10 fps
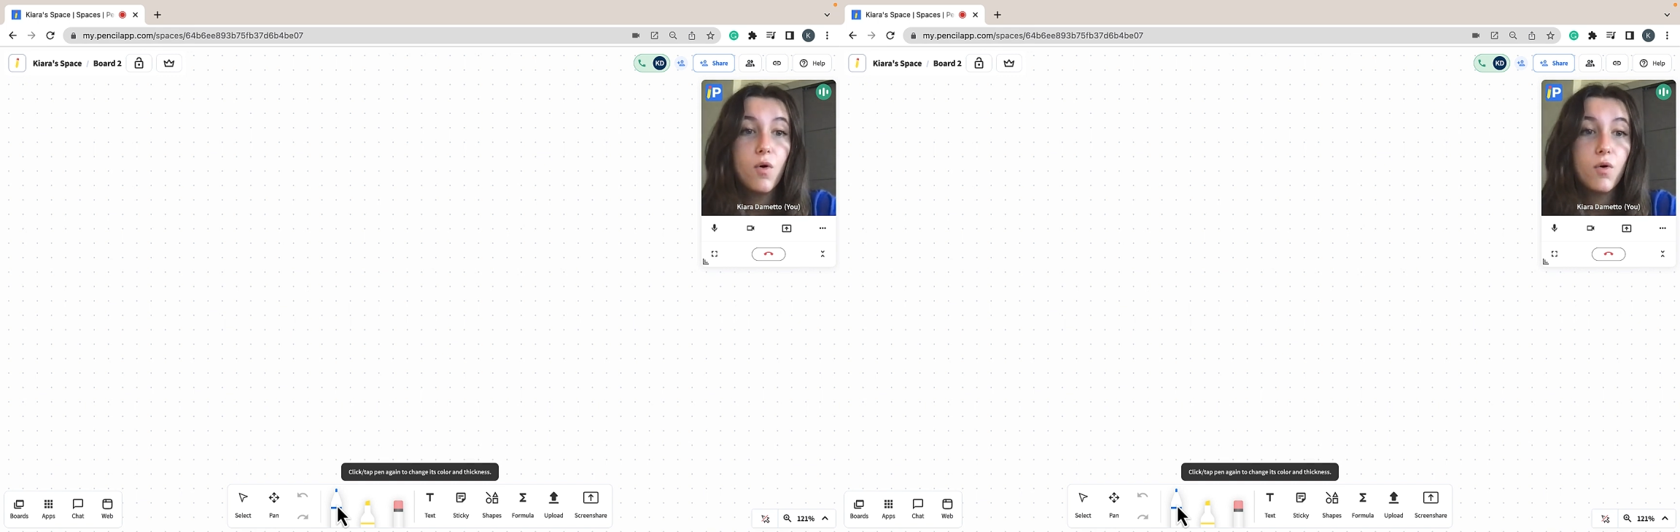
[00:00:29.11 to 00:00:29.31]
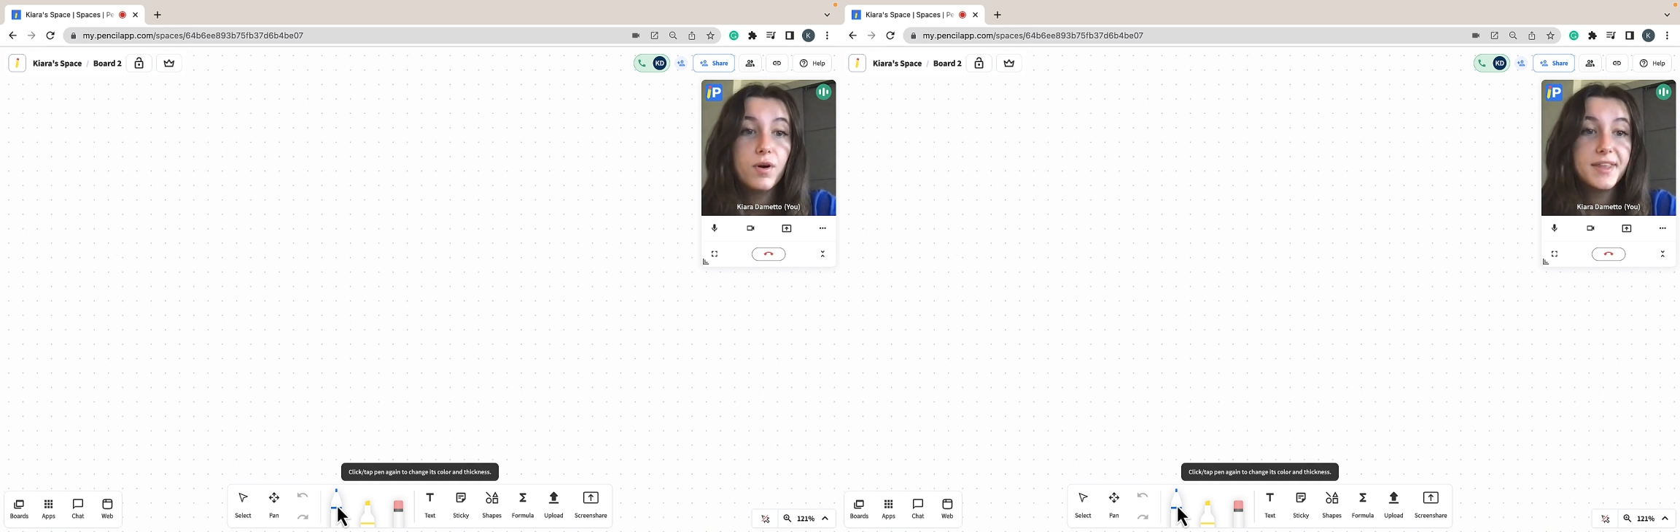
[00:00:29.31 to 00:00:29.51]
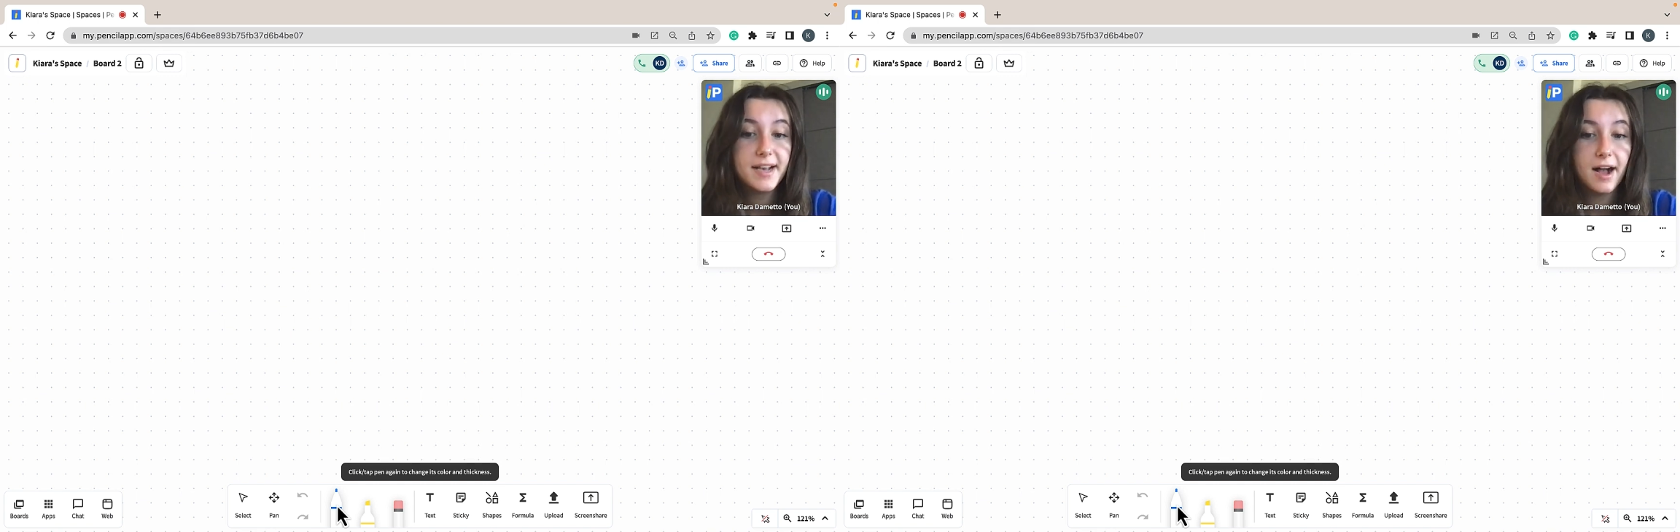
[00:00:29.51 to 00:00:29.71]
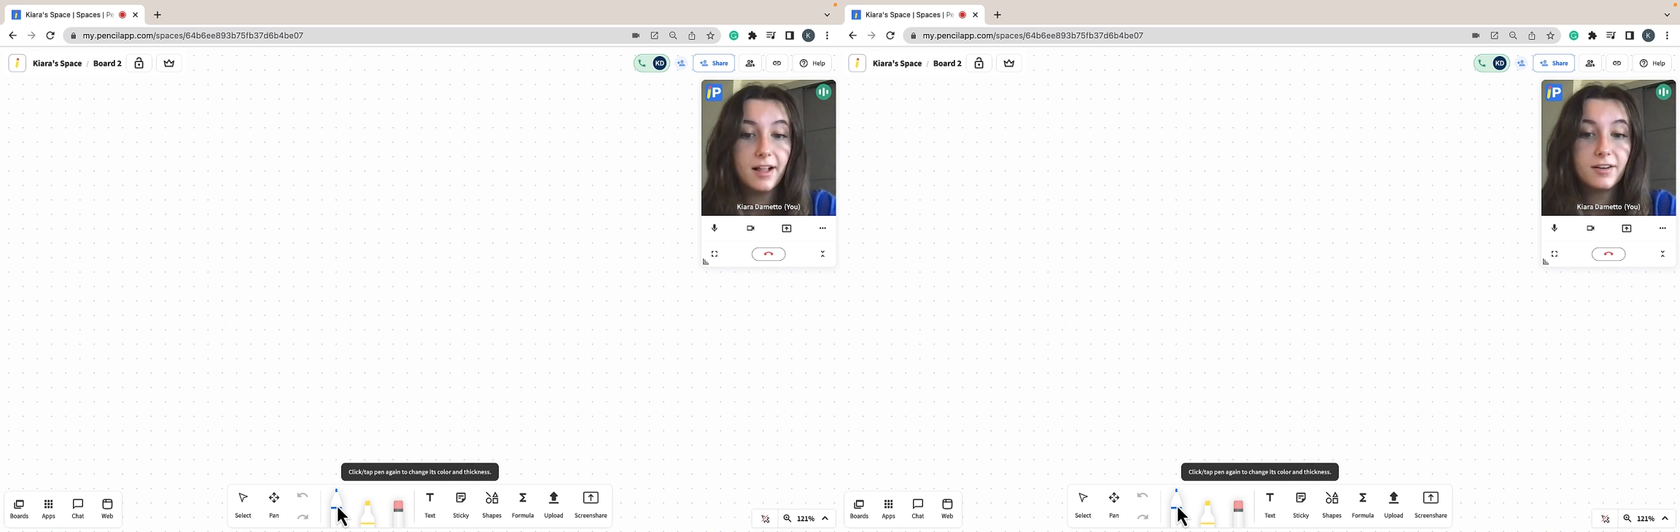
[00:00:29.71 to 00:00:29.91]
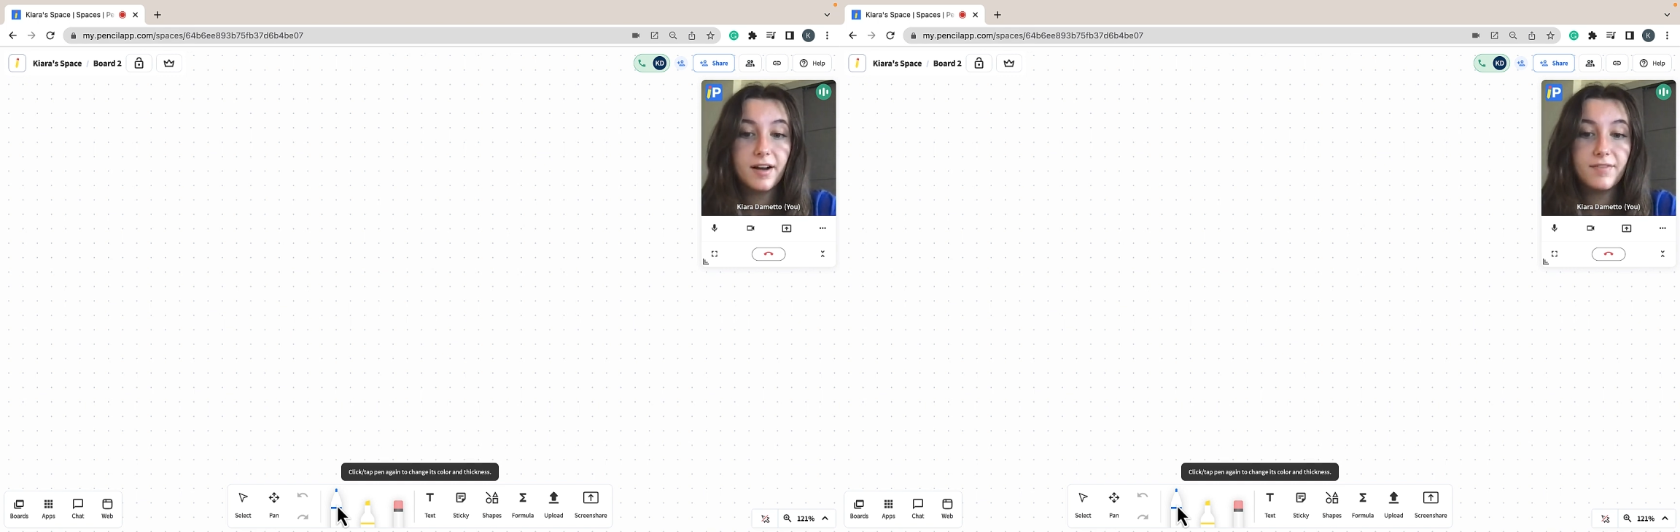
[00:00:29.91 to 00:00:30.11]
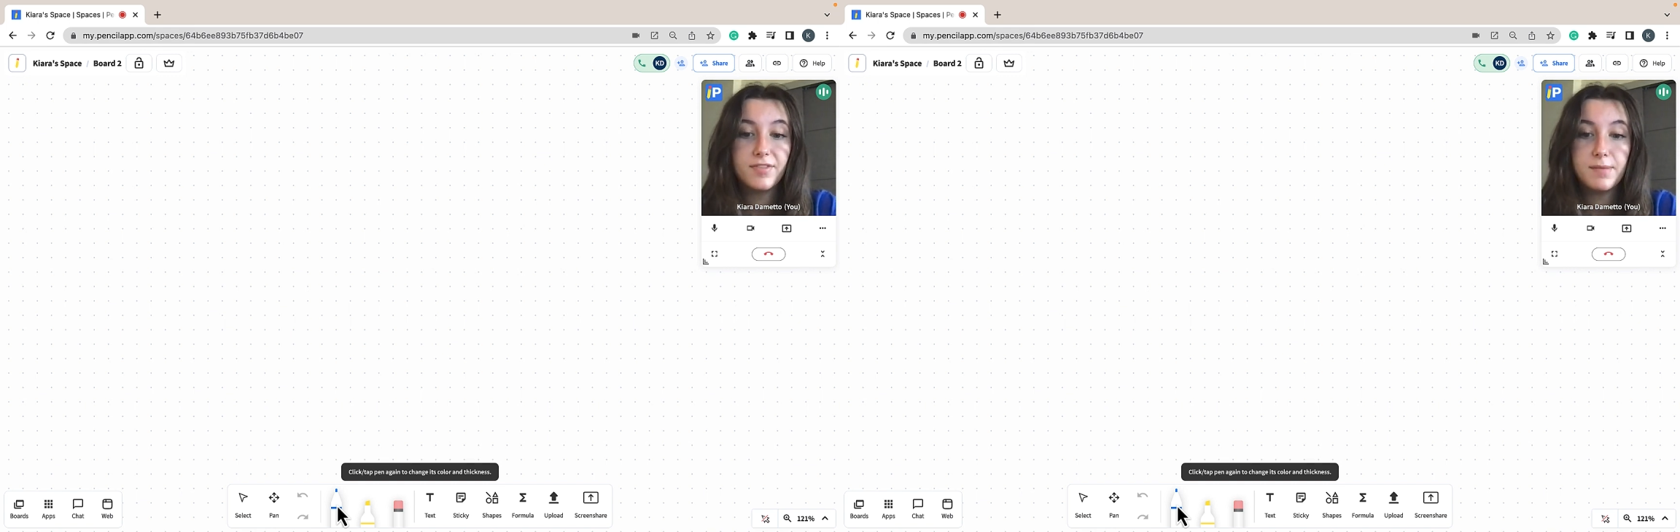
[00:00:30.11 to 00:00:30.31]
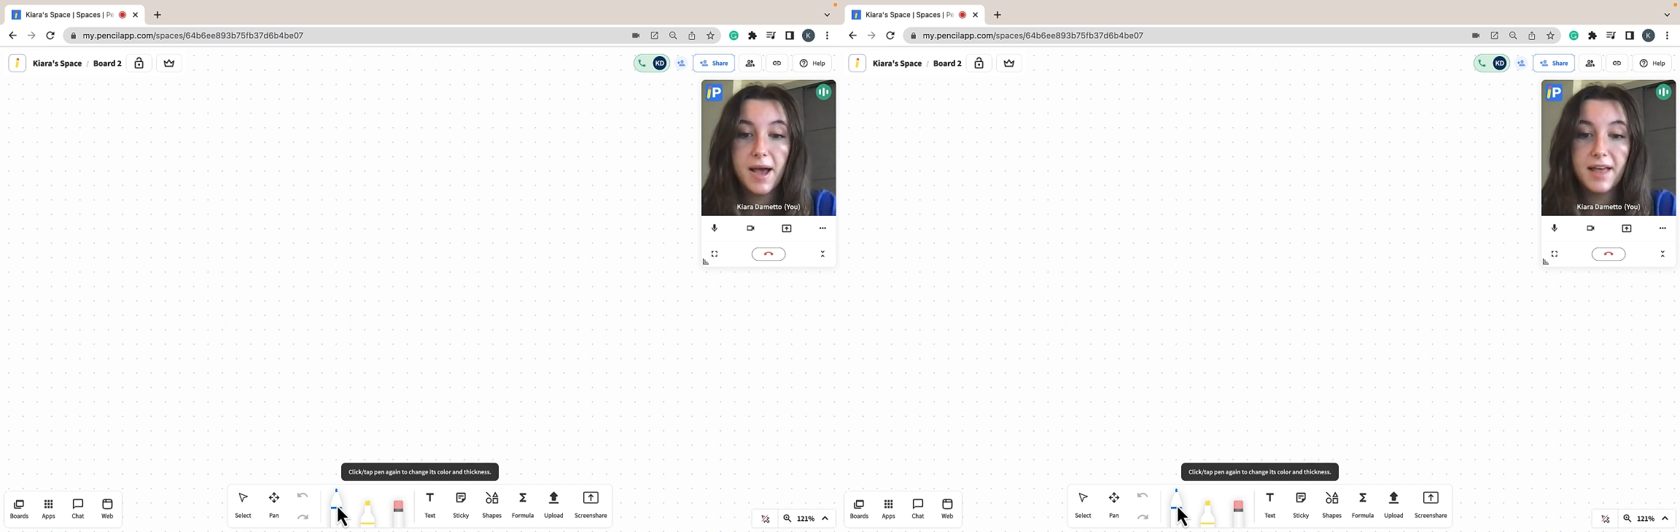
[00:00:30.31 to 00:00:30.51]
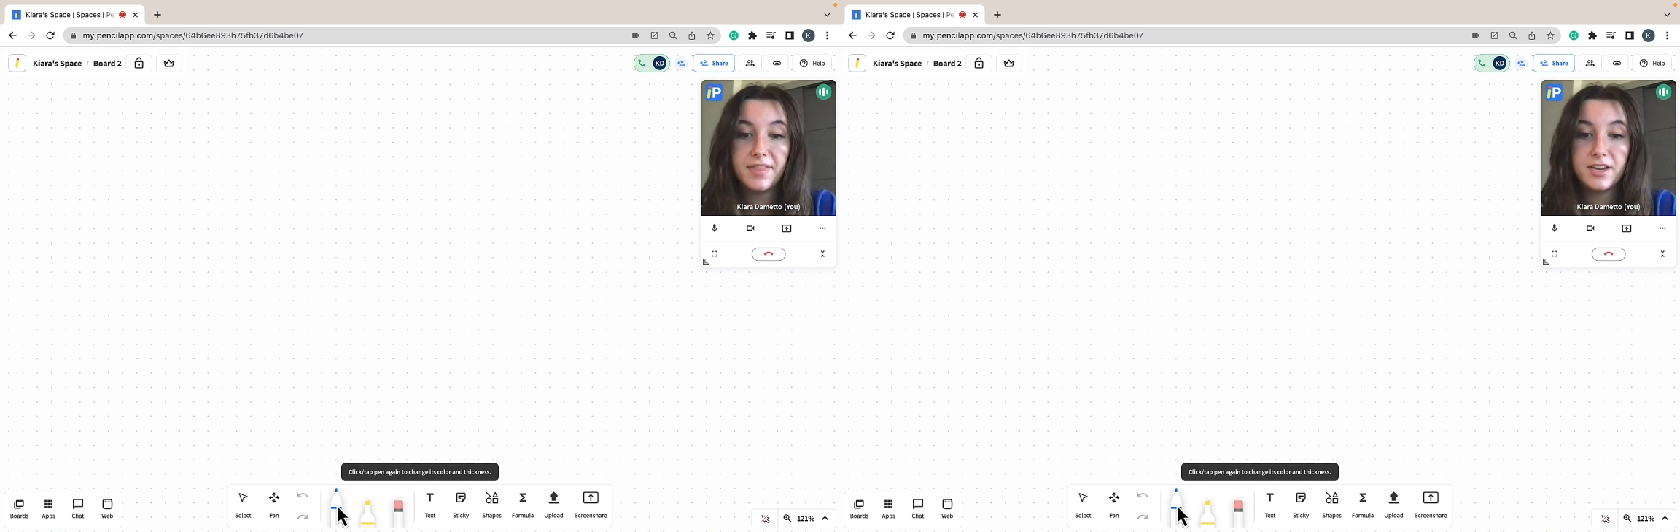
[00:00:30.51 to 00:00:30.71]
or the color of the
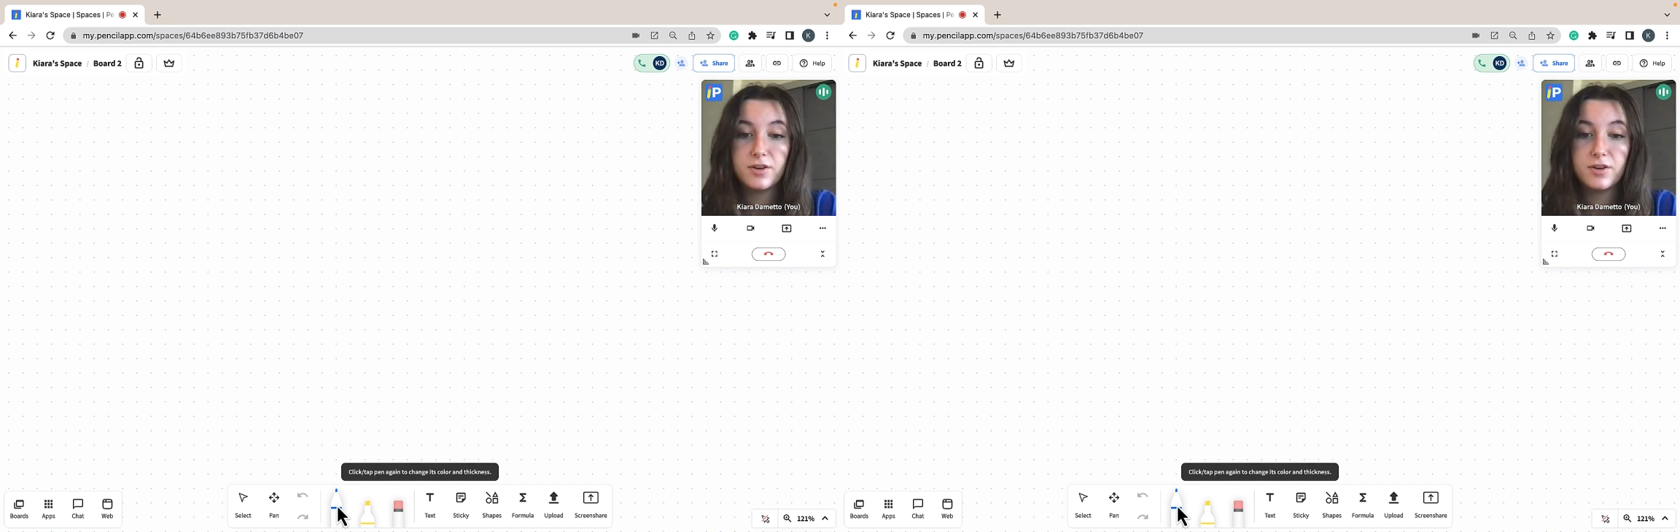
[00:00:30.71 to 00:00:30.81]
pen that